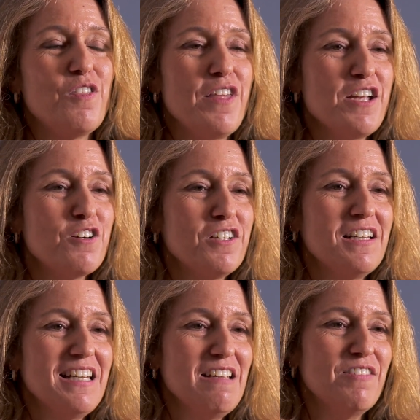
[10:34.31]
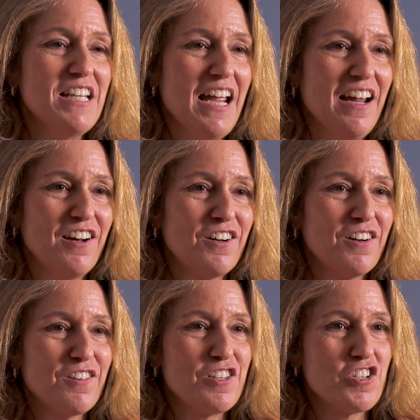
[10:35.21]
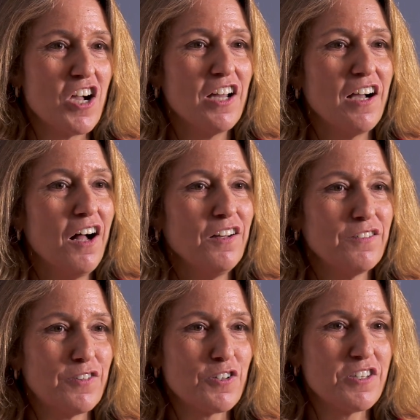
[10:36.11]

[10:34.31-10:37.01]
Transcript: They couldn't even air the John Oliver